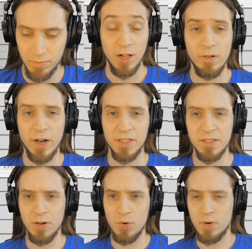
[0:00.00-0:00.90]
All right,
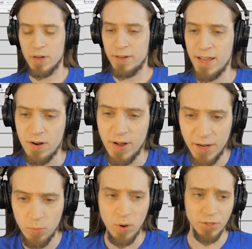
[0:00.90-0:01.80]
so now
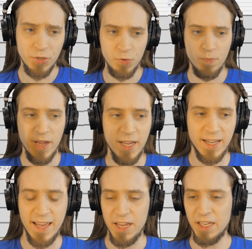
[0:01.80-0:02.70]
I want to
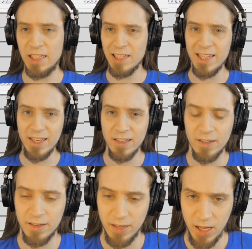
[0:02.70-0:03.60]
make a
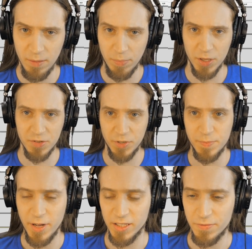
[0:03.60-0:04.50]
clean impulse
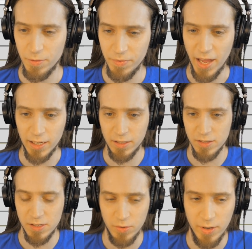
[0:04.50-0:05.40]
response from that.
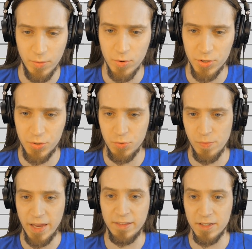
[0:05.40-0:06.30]
So I want to
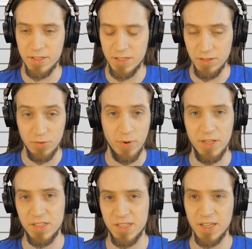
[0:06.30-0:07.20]
make this into
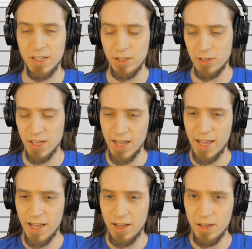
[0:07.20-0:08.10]
a single
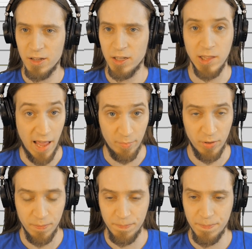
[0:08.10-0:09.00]
clap
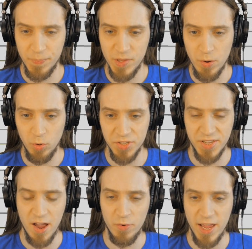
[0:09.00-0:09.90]
that will
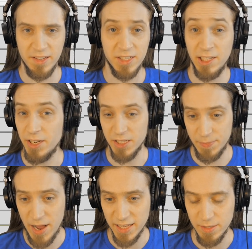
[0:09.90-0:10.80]
sound as clean as
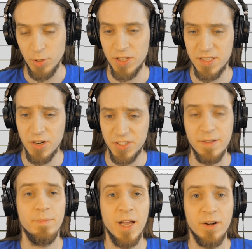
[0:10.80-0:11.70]
possible, because there's
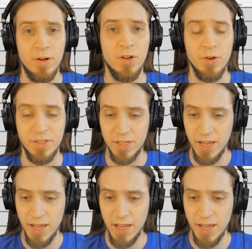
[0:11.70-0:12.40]
some background noise.